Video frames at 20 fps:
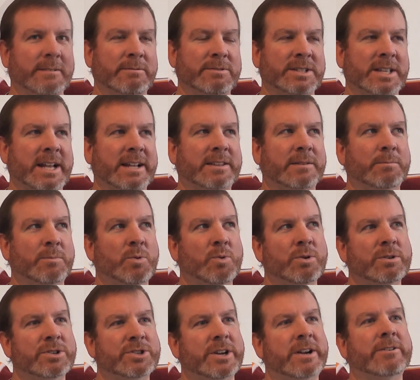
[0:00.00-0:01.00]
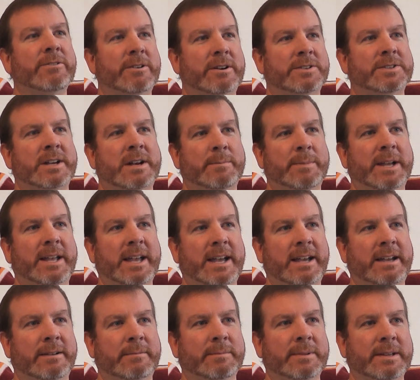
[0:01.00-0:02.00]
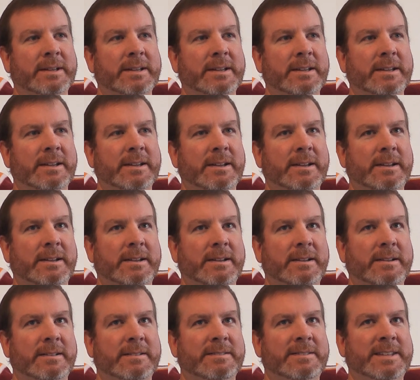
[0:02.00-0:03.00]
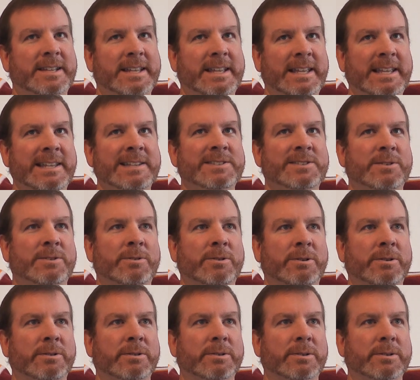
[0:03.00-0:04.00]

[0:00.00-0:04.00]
it was like the more generous I became, the easier